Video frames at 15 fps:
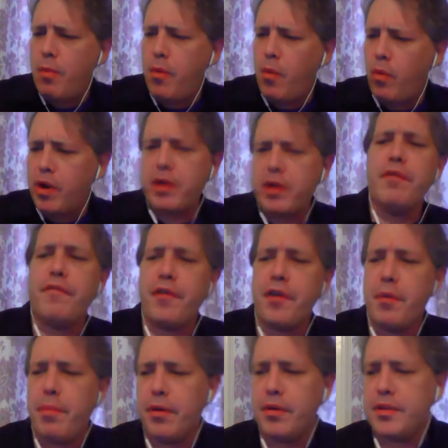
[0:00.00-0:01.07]
what do you want for
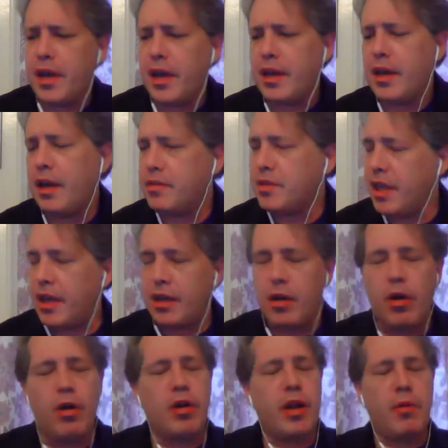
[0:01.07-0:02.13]
your birthday? I was like,
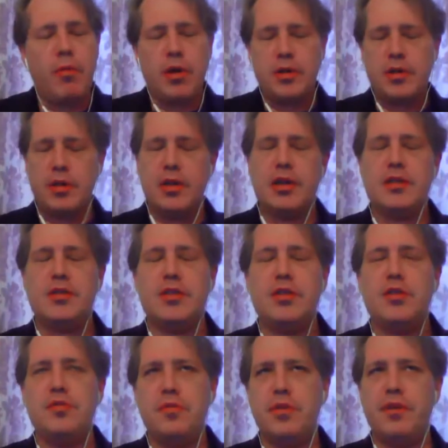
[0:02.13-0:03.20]
all I want is
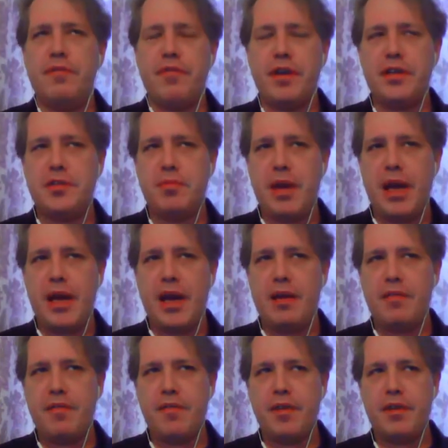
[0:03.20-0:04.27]
you in a French maid
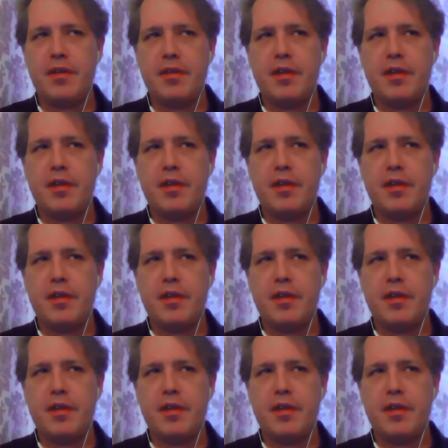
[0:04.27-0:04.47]
outfit,